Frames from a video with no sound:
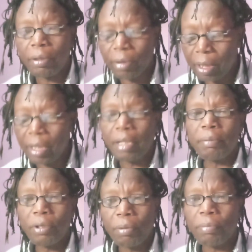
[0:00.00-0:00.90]
What are the
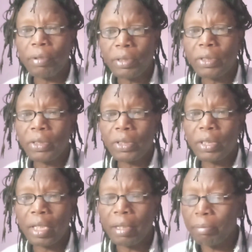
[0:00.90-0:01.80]
chemical processes
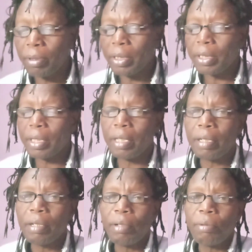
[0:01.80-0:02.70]
taking place here?
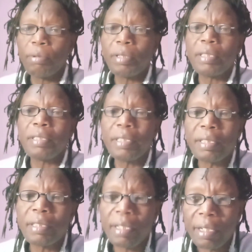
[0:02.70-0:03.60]
What is this
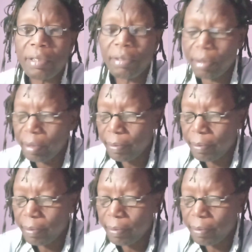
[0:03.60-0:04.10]
interaction?